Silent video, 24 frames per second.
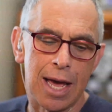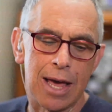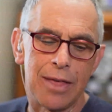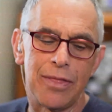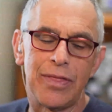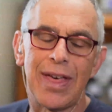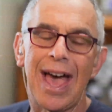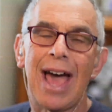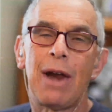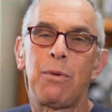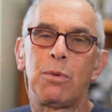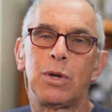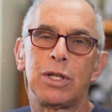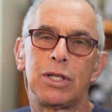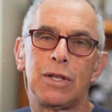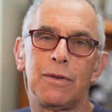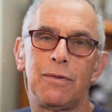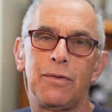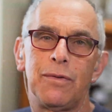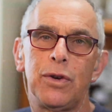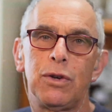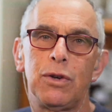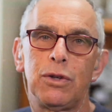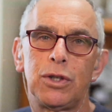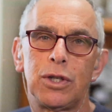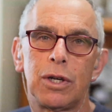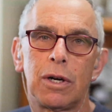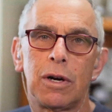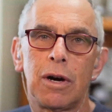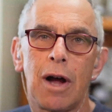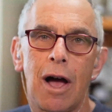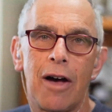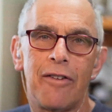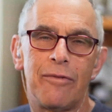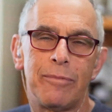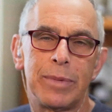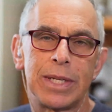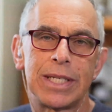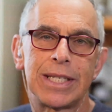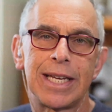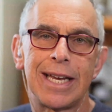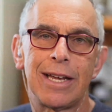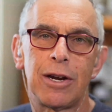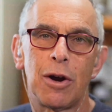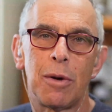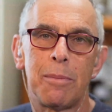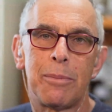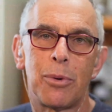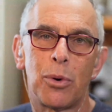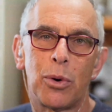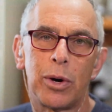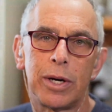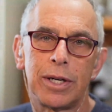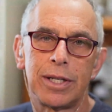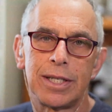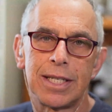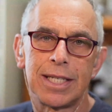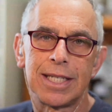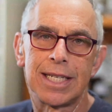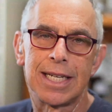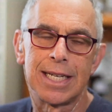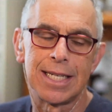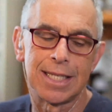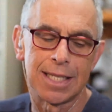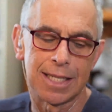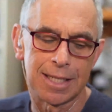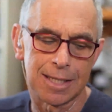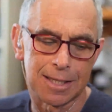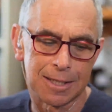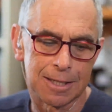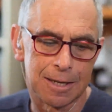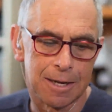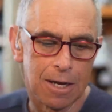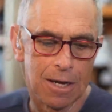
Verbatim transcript: That was The Future of Mosquito-Borne Diseases.